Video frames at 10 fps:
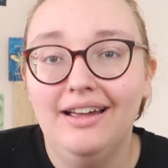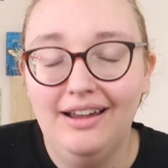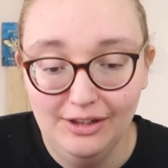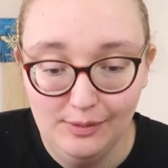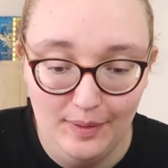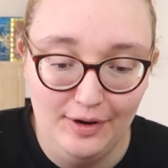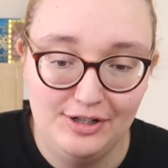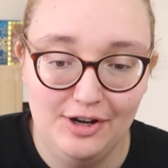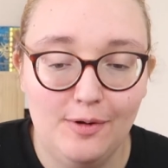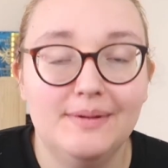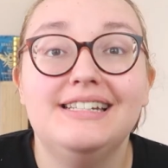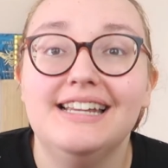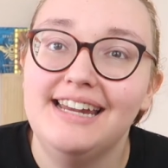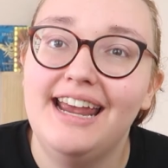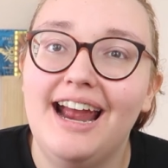hello Booktube,
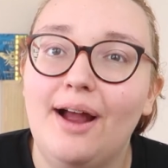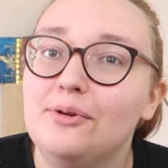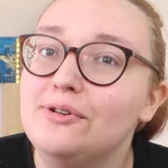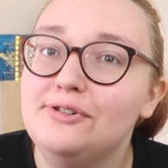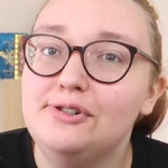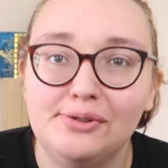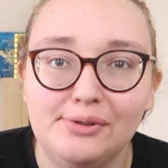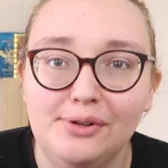today I'm going to show